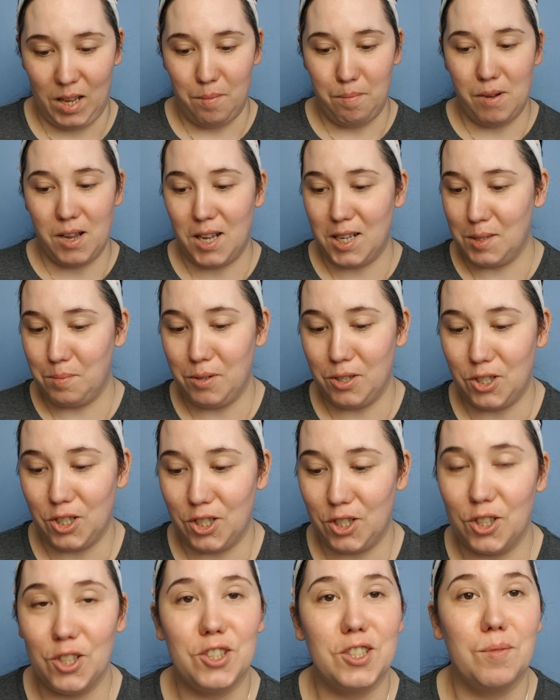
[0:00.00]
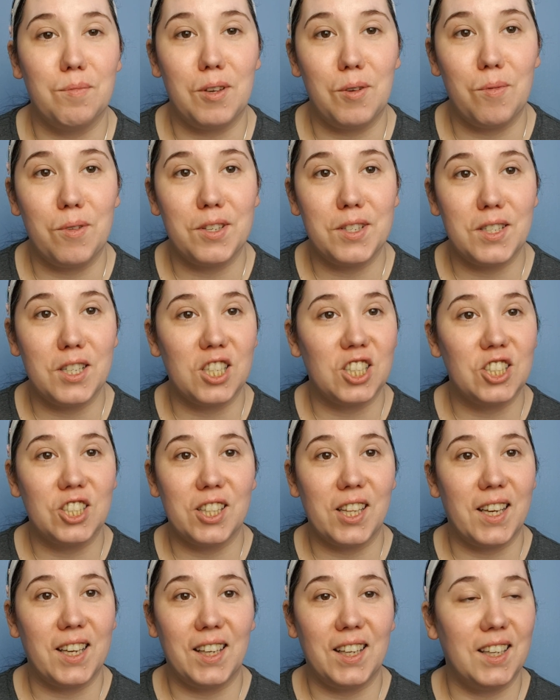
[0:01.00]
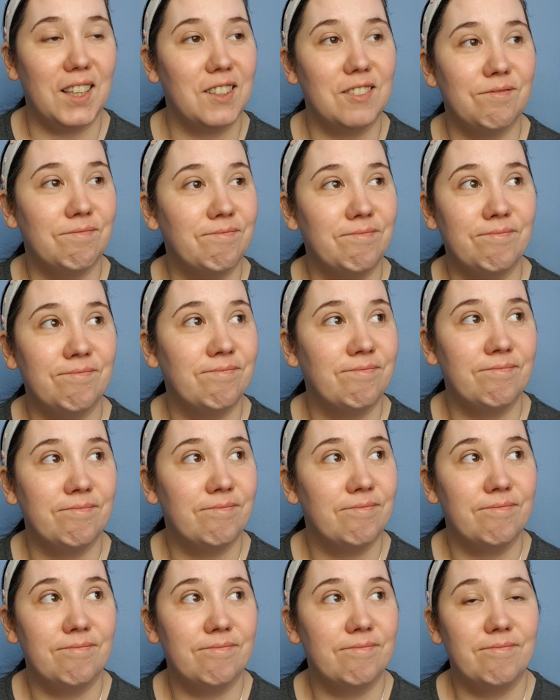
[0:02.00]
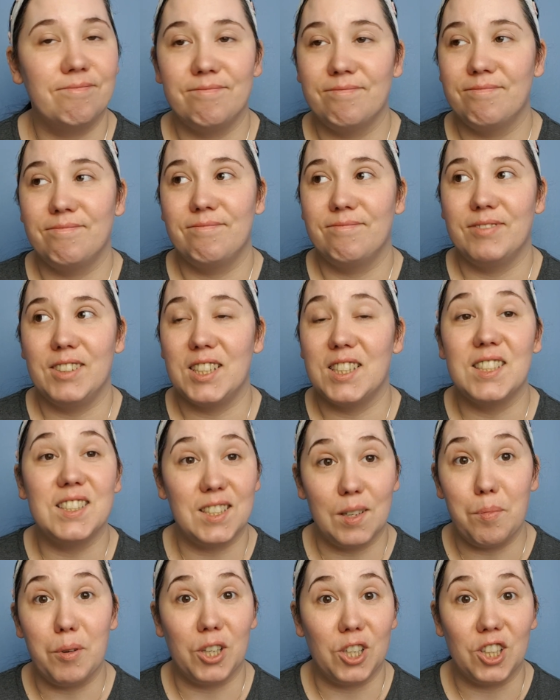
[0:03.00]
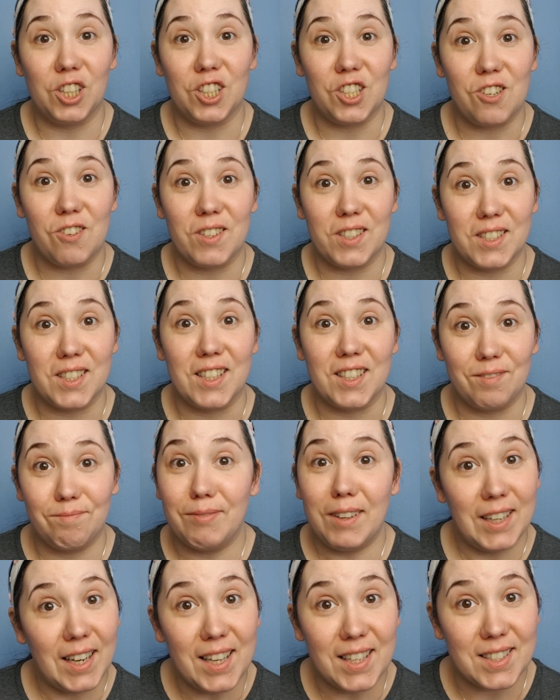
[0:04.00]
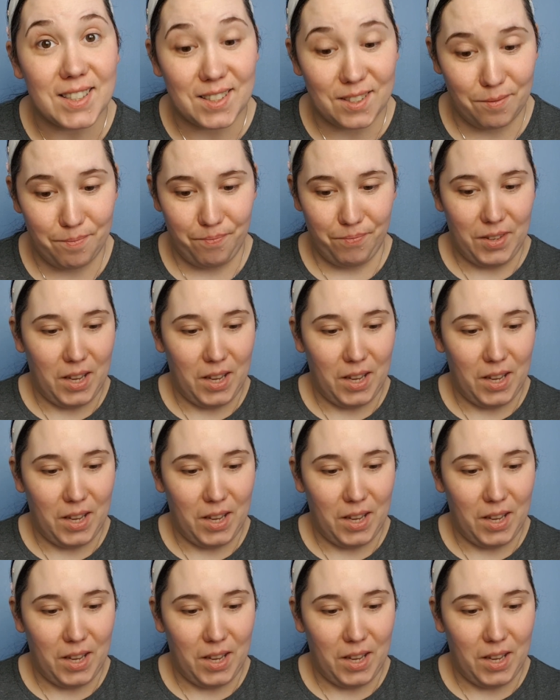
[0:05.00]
My husband just looked at me with such like This is typical of you, isn't it? And it is.